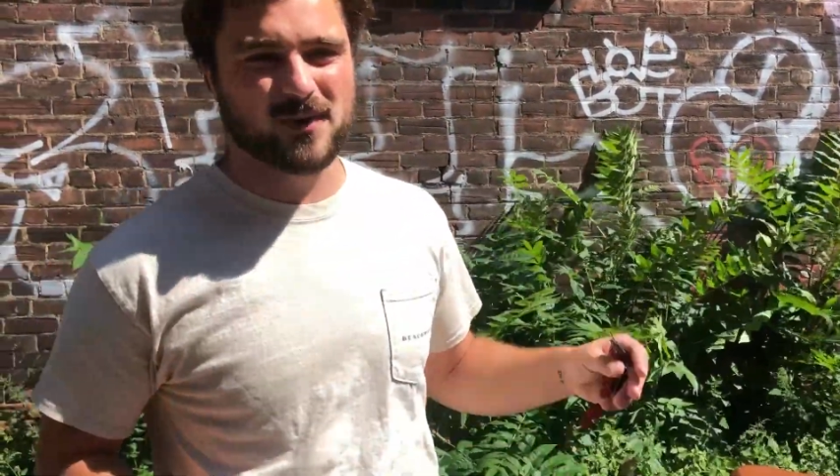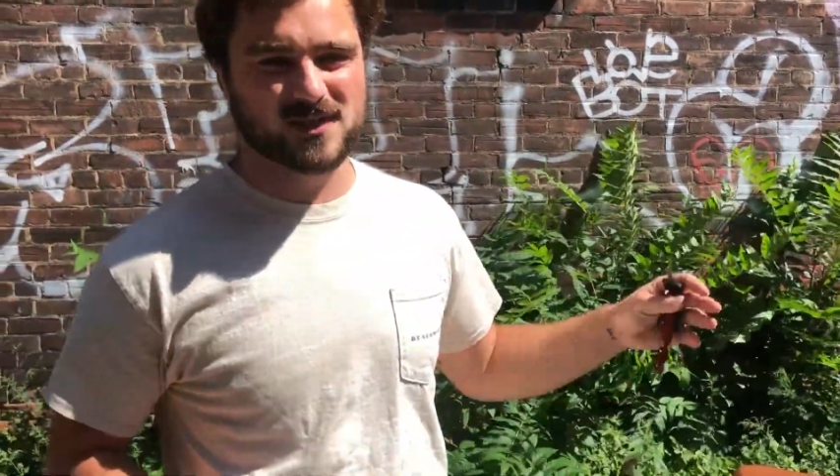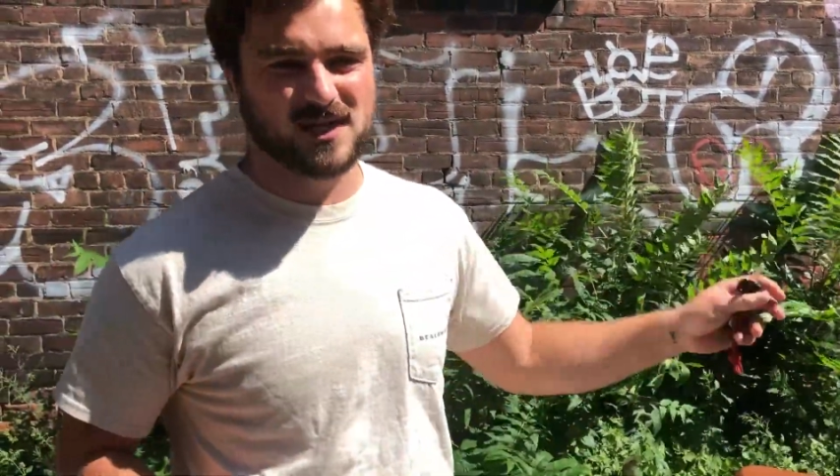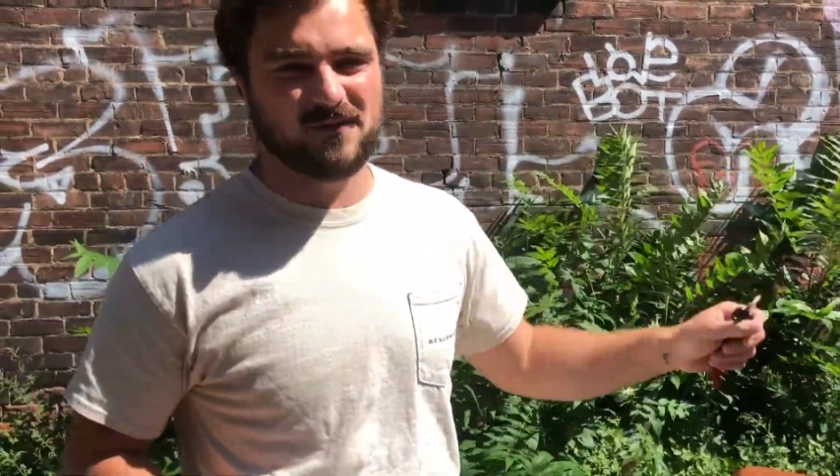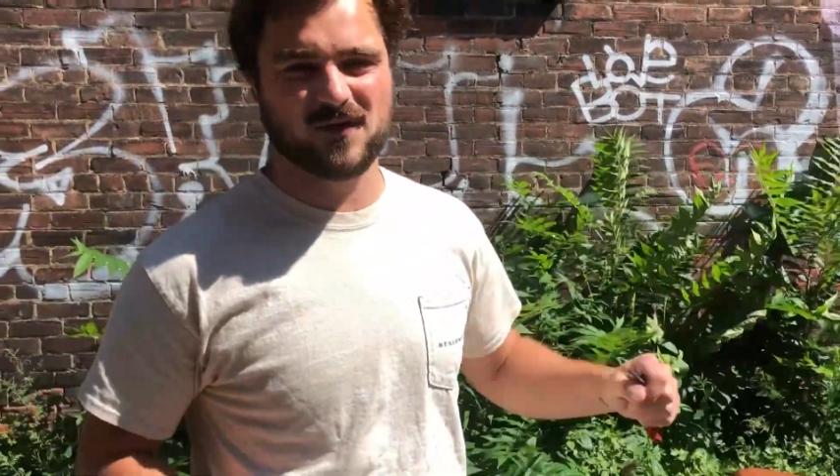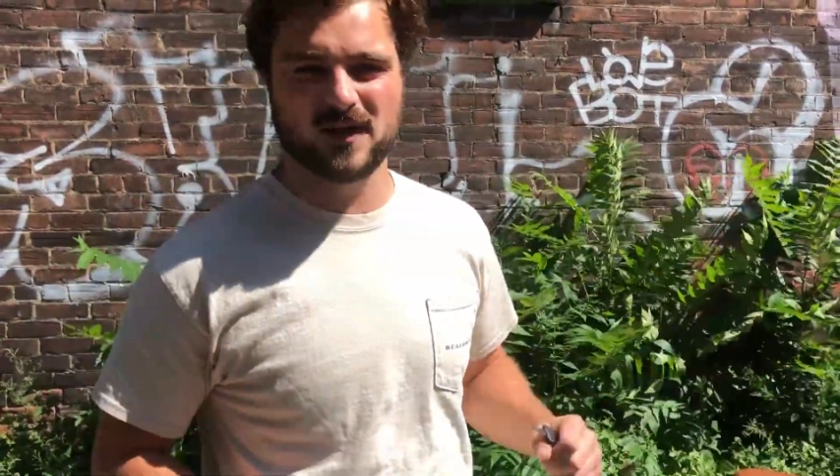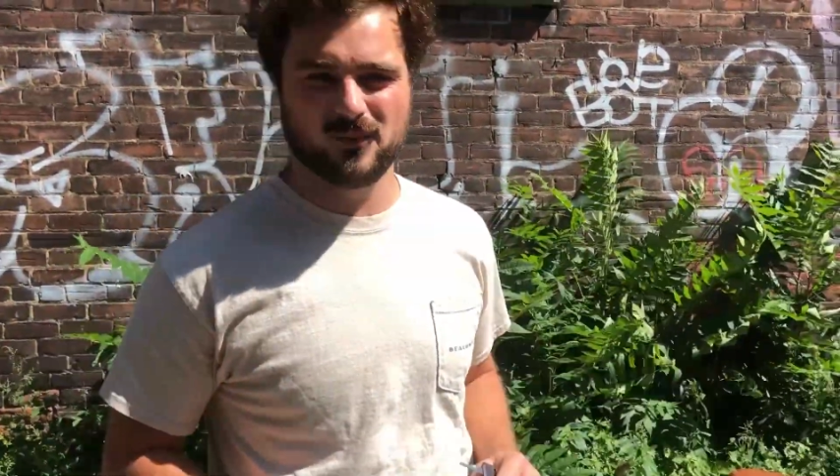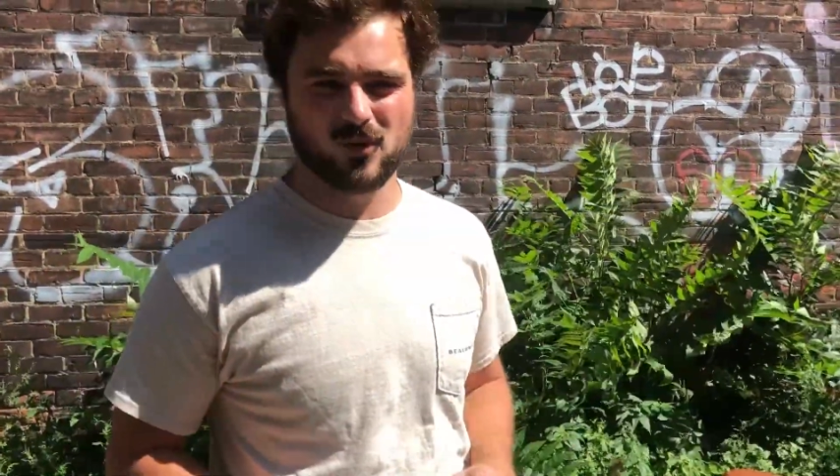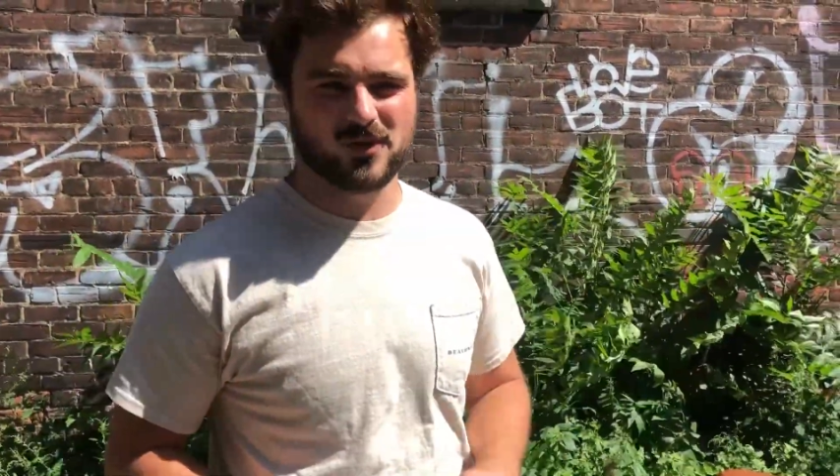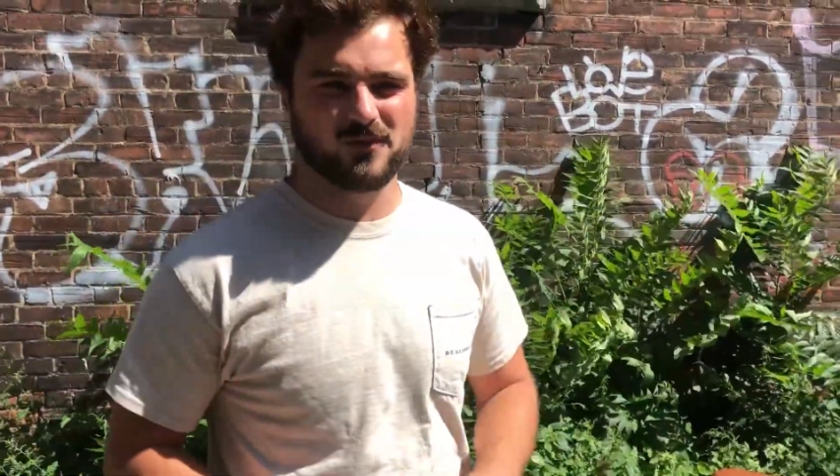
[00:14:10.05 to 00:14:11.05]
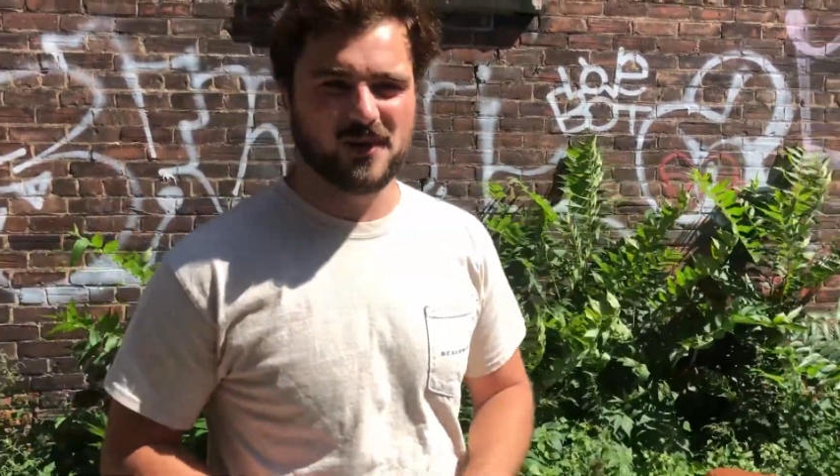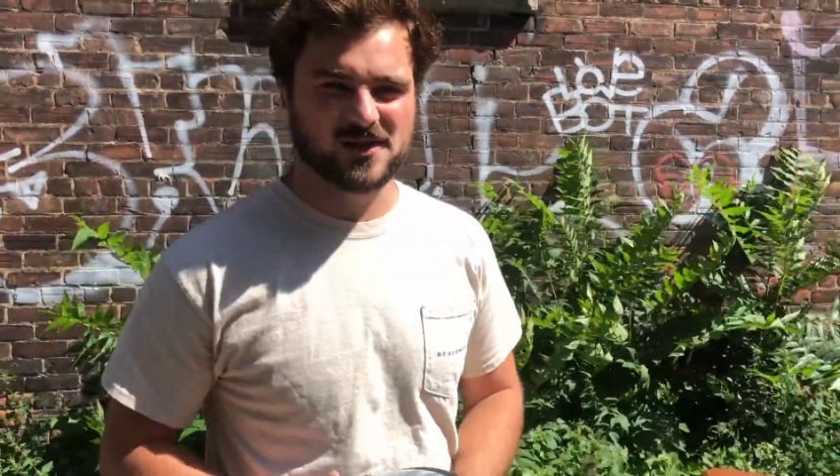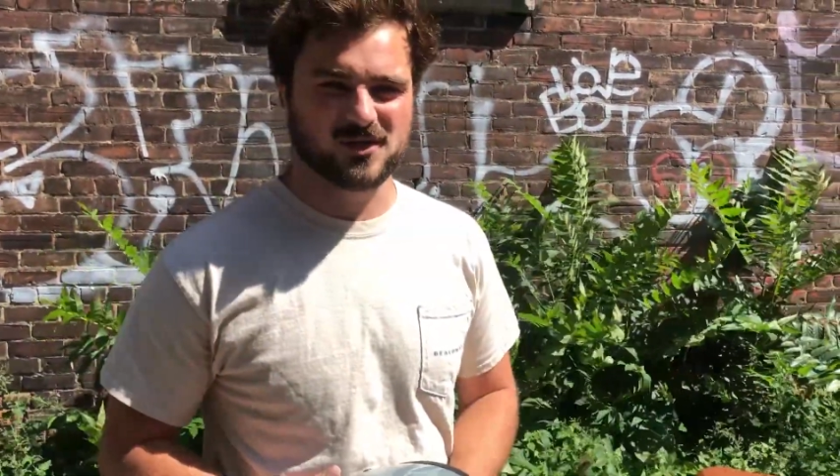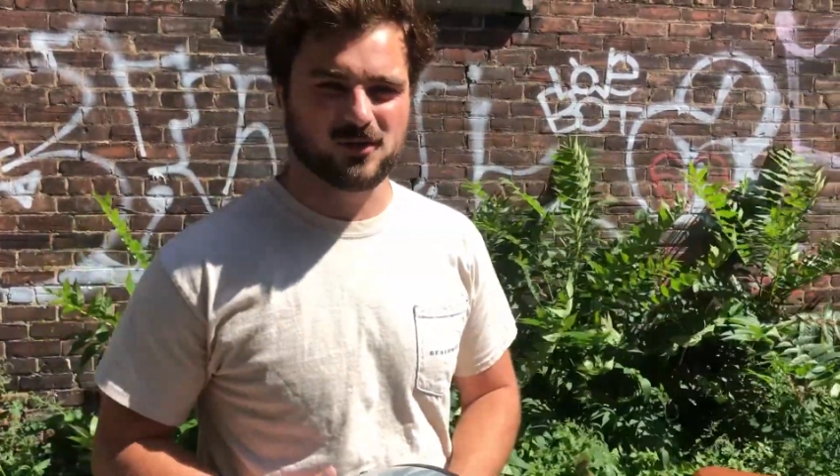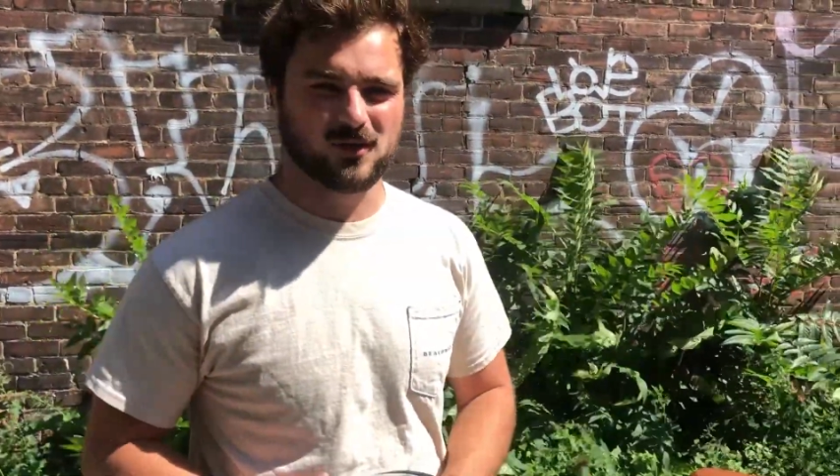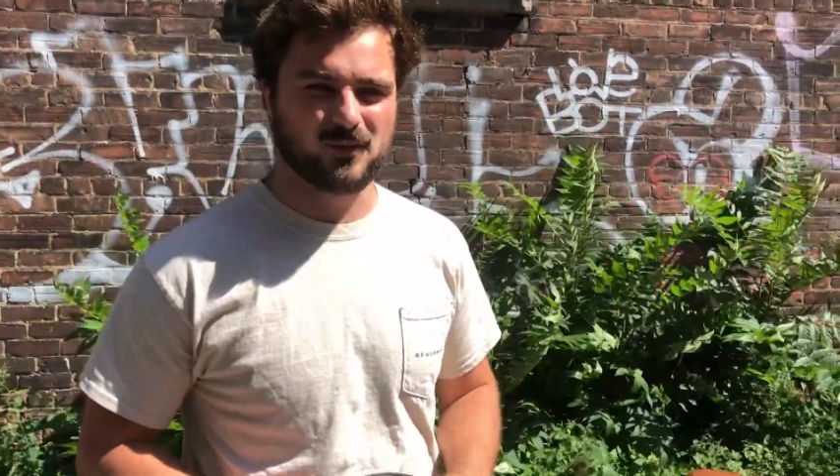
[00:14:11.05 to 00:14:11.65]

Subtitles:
but it's definitely more than a bicycle,